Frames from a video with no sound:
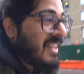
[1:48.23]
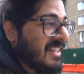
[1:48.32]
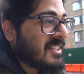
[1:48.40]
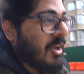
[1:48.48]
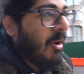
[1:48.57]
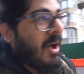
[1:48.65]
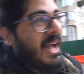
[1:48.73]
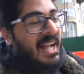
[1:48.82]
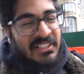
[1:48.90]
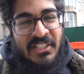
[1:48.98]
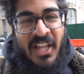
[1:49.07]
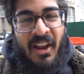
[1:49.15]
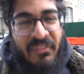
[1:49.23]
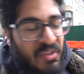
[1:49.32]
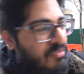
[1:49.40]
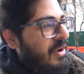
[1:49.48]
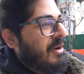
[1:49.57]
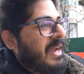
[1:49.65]
So I just got off the
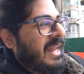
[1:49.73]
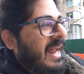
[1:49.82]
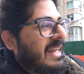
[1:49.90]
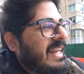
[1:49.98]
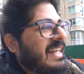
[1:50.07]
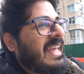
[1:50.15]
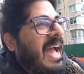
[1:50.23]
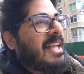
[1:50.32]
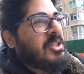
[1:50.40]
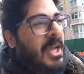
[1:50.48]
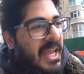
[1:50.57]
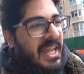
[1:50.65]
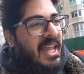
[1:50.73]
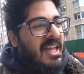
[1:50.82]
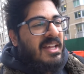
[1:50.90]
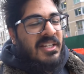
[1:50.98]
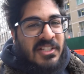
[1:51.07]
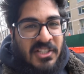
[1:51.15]
ferry and I need to catch a
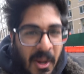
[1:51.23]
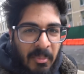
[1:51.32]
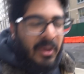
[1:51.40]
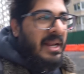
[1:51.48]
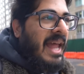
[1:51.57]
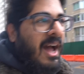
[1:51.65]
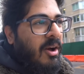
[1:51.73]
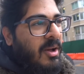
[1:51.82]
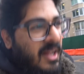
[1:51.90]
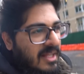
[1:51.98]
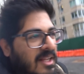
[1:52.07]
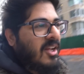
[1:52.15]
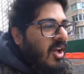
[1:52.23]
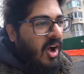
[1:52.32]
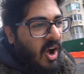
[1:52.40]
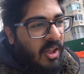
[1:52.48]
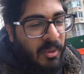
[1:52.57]
subway now, all